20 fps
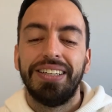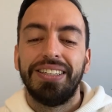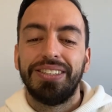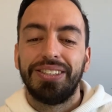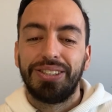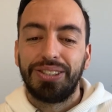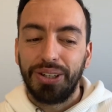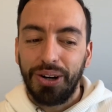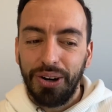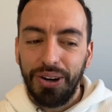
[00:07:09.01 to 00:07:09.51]

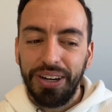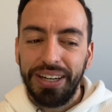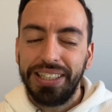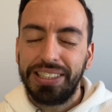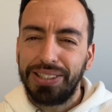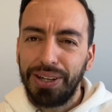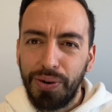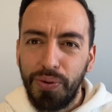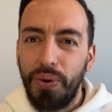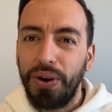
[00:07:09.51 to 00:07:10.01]
So
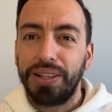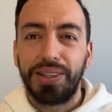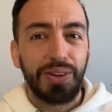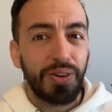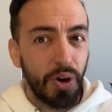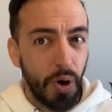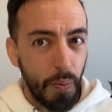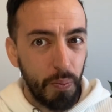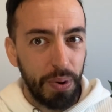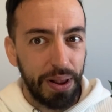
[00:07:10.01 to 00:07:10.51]
it's a quite
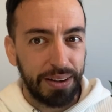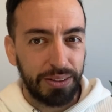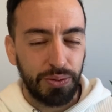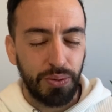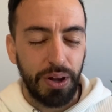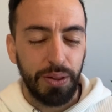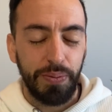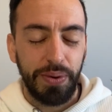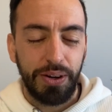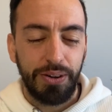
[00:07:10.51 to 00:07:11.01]
complex
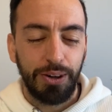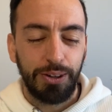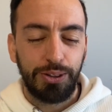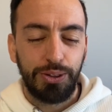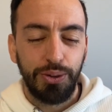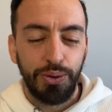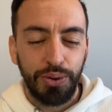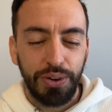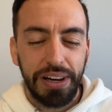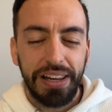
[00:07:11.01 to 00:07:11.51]
one because
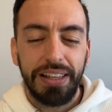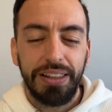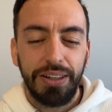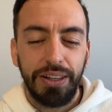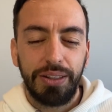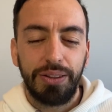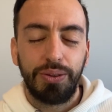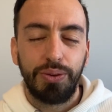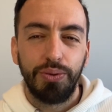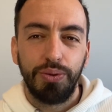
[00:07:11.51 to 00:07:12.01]
you really
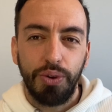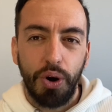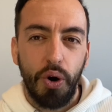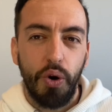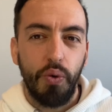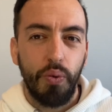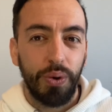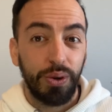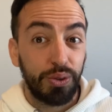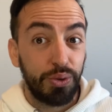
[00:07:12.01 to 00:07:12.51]
need to know
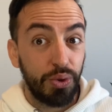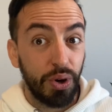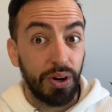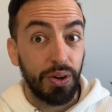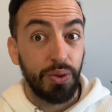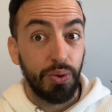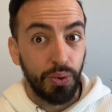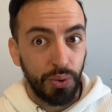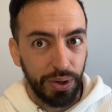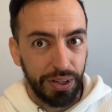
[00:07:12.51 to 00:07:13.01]
what you are
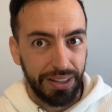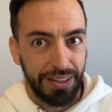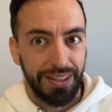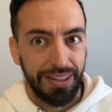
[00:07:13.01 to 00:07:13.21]
doing.